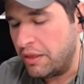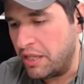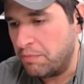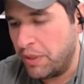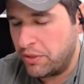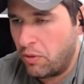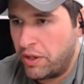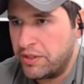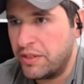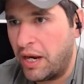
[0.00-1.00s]
the
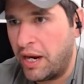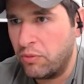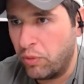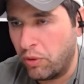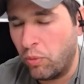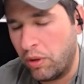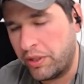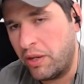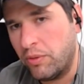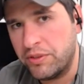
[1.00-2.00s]
Bitcoin side, we're
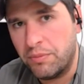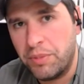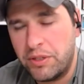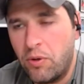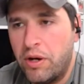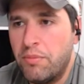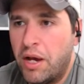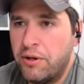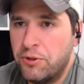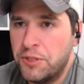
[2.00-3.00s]
working with some Bitcoin
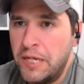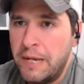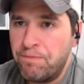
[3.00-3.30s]
miners